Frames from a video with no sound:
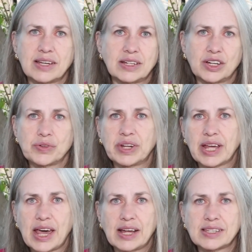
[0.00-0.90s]
I touch one of
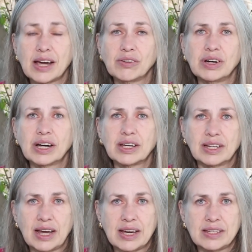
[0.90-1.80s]
the cats, I
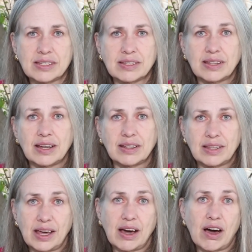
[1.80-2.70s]
recognize that
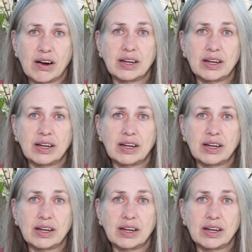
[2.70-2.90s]
they are